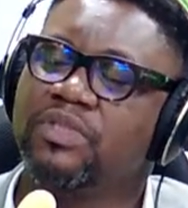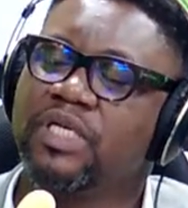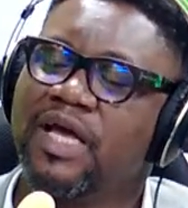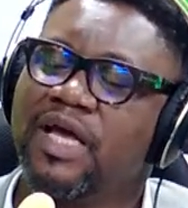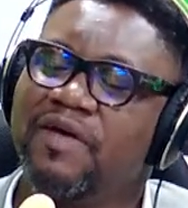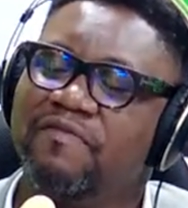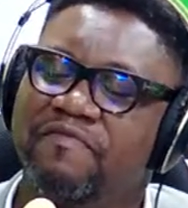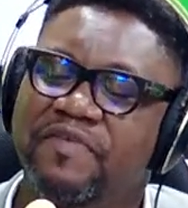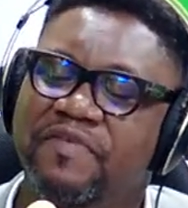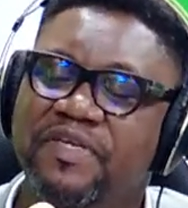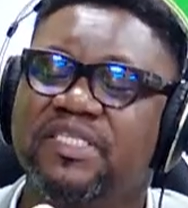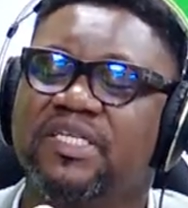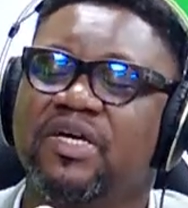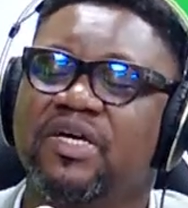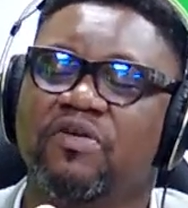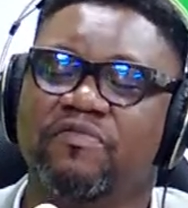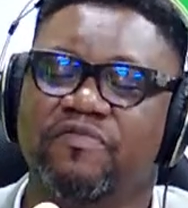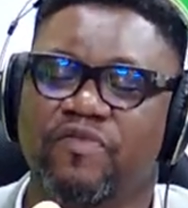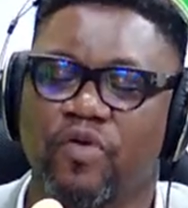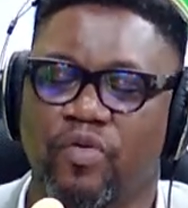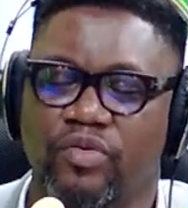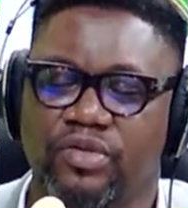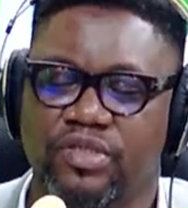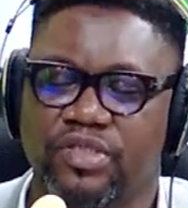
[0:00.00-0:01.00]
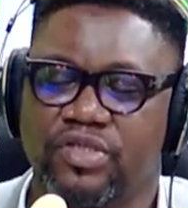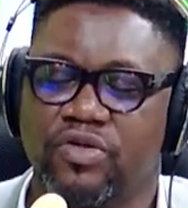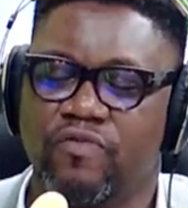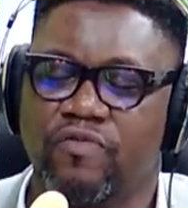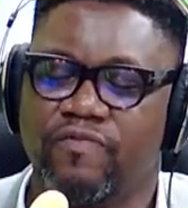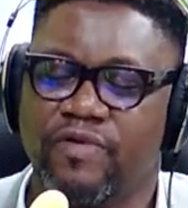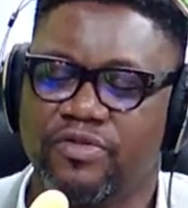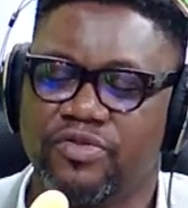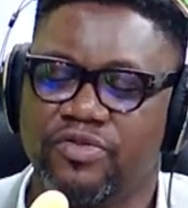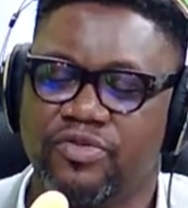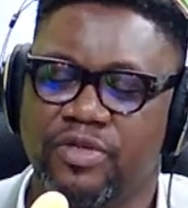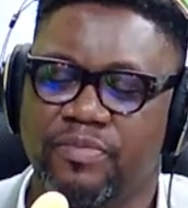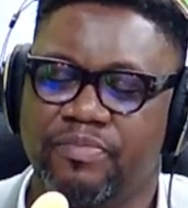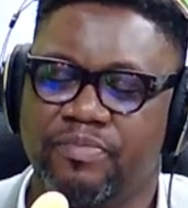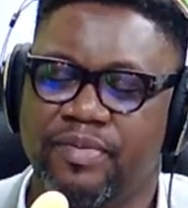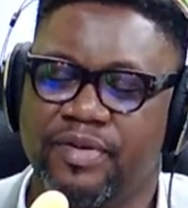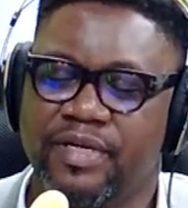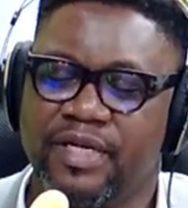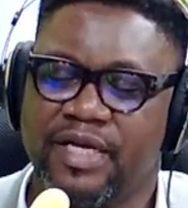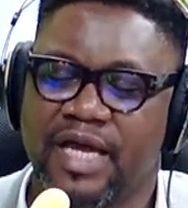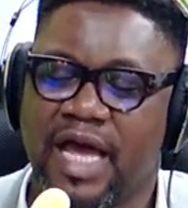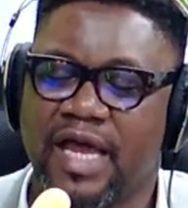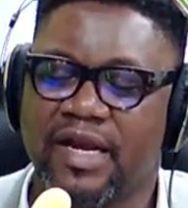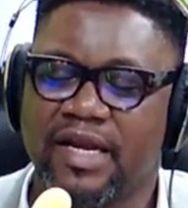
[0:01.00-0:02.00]
fiscal votes over to
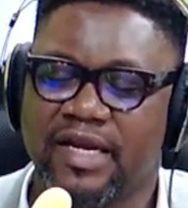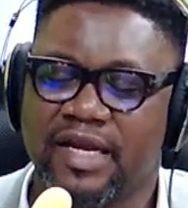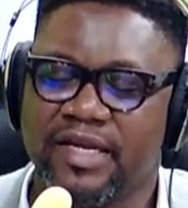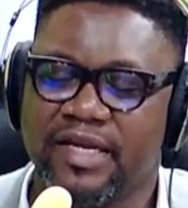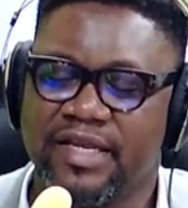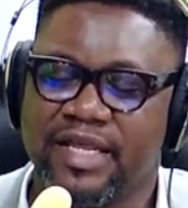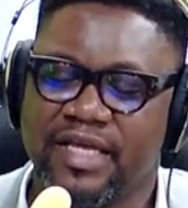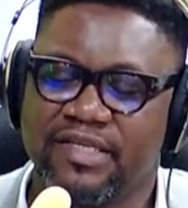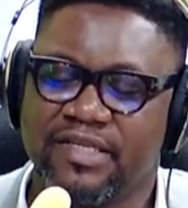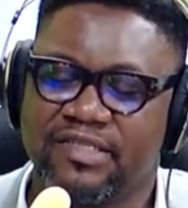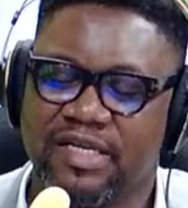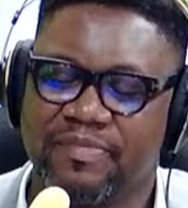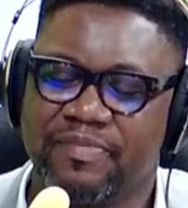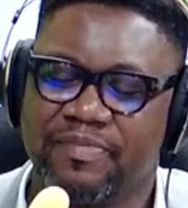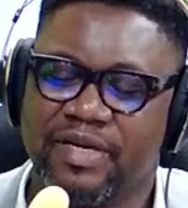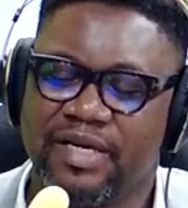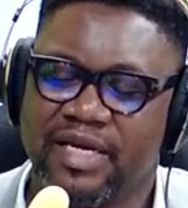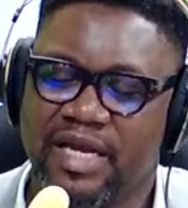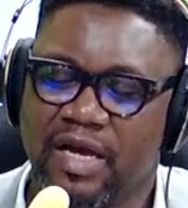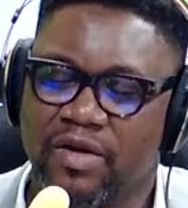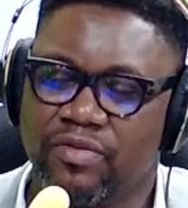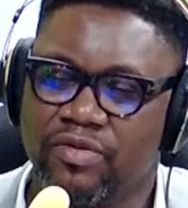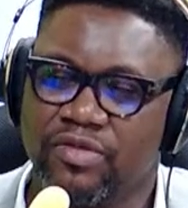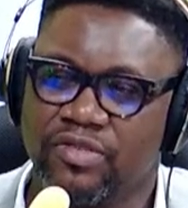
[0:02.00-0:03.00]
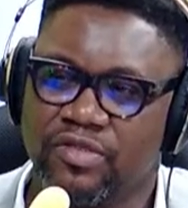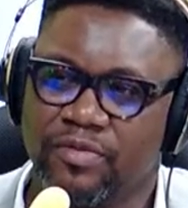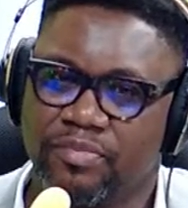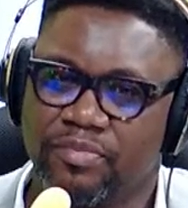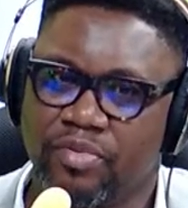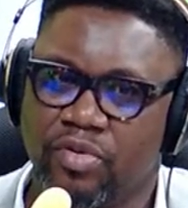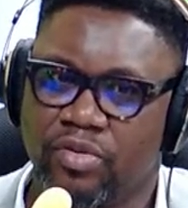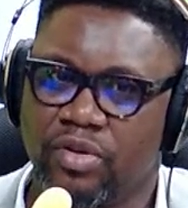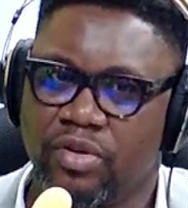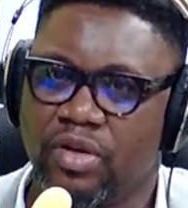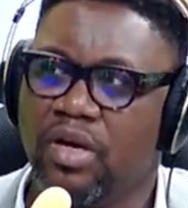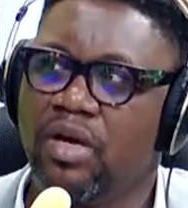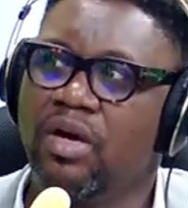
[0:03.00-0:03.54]
the candidate they are stepping down to support.